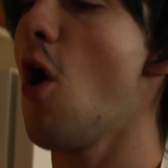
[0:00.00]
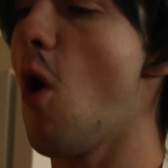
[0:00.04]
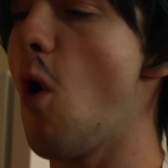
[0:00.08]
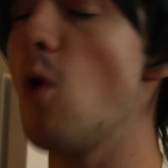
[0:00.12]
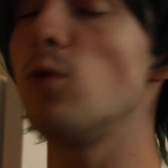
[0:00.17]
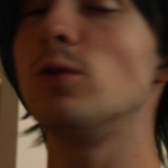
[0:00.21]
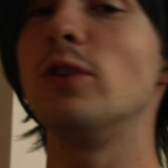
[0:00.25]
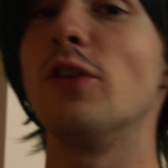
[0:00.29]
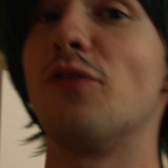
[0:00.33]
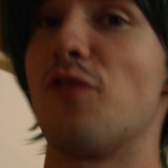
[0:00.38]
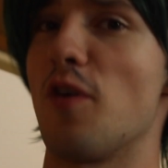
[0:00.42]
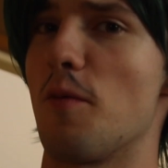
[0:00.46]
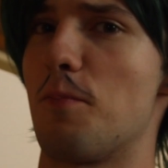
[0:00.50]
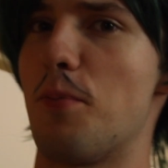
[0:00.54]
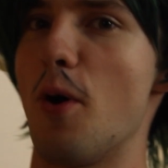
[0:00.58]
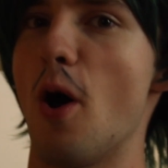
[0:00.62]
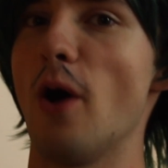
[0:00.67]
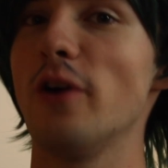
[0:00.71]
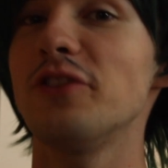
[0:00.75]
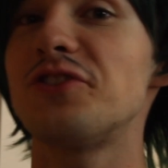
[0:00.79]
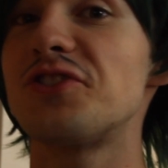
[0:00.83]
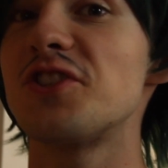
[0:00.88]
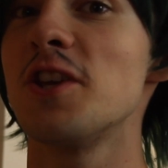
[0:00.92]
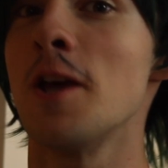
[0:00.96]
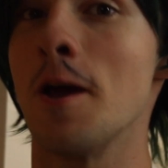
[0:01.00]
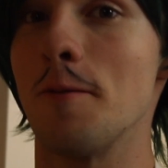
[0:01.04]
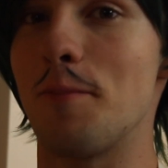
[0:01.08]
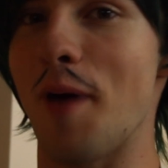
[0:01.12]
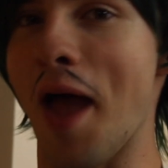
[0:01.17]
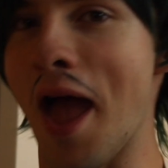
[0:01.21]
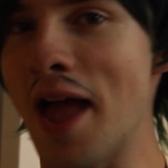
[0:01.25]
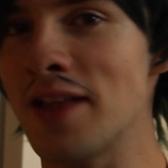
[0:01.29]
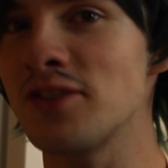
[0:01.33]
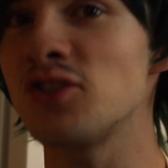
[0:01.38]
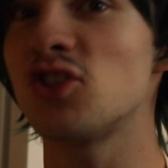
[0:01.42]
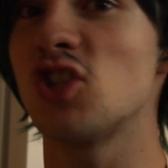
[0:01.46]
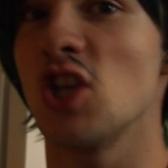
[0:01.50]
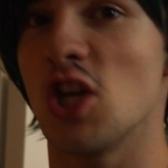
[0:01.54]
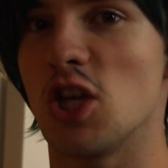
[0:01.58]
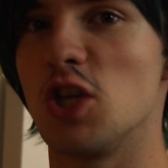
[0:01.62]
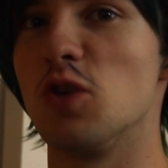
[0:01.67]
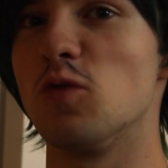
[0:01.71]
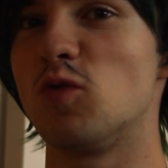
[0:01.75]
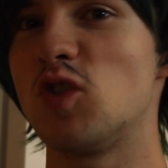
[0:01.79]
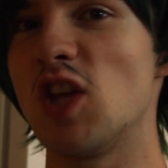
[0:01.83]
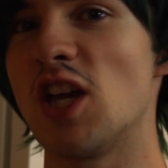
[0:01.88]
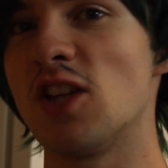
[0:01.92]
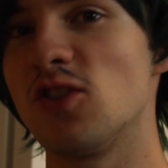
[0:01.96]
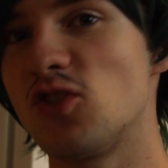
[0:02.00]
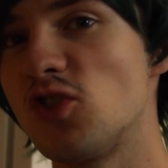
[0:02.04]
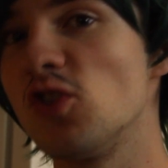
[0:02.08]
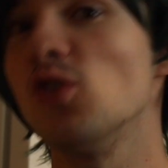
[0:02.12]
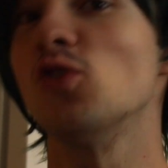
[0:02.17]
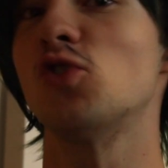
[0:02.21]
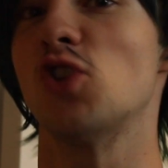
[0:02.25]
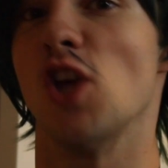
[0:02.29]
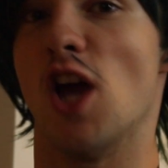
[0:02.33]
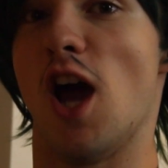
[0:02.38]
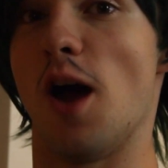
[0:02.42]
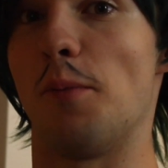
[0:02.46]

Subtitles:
all of the pots, pans, utensils,